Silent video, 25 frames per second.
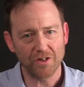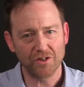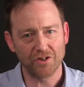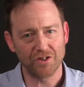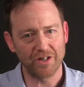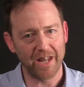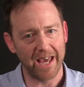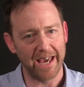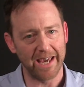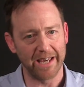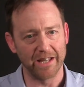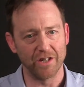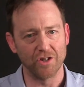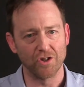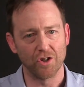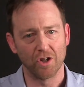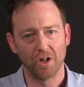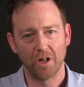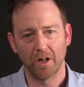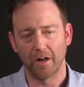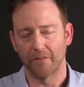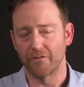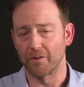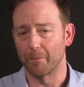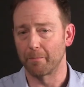stage
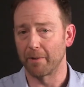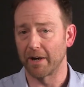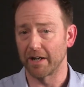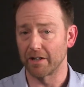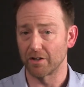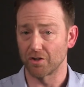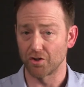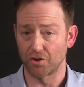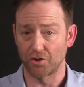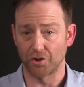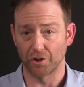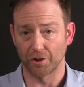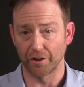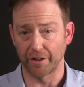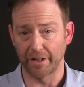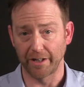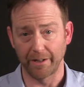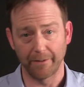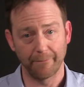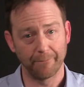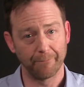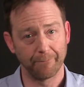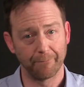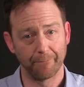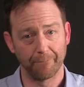of the buyer's journey.